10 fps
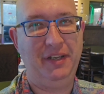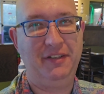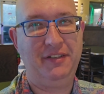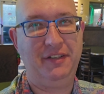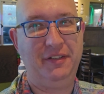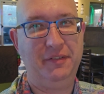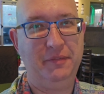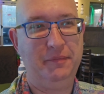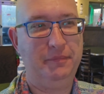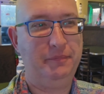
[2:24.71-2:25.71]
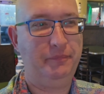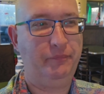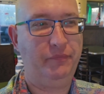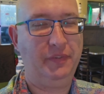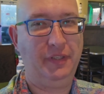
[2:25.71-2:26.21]
but they're uh, cheap.
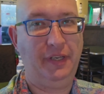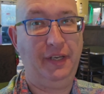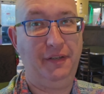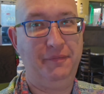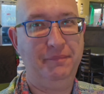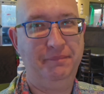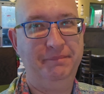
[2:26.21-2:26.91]
Yeah.